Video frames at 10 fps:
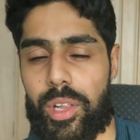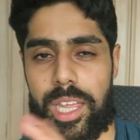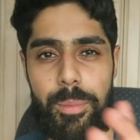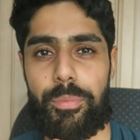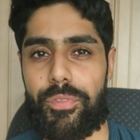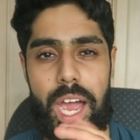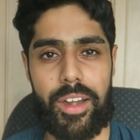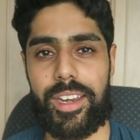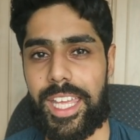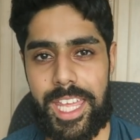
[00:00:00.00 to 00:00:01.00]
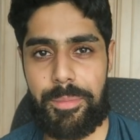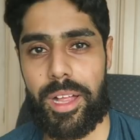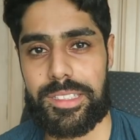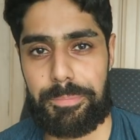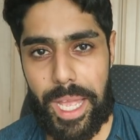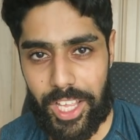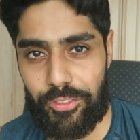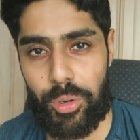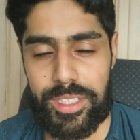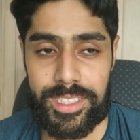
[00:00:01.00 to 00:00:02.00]
I'll keep firing emails back
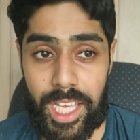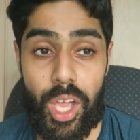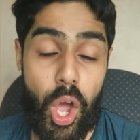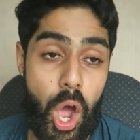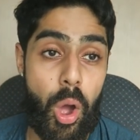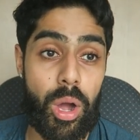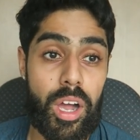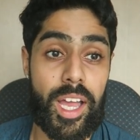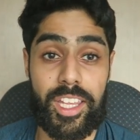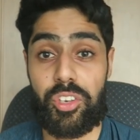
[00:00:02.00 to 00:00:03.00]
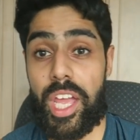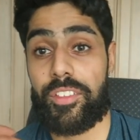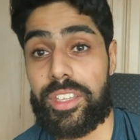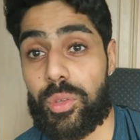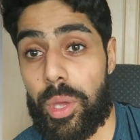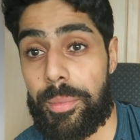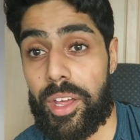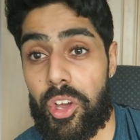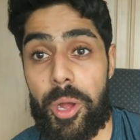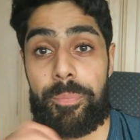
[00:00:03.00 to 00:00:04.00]
and forth and say, oh, do you have this
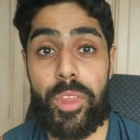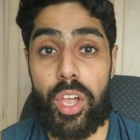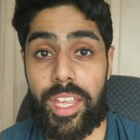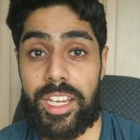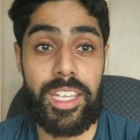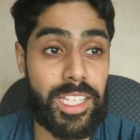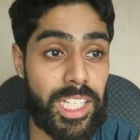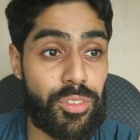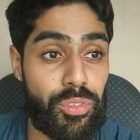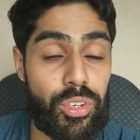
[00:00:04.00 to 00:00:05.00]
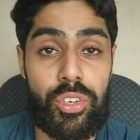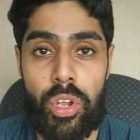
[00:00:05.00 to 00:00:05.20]
equipment at home? Can you eat this food?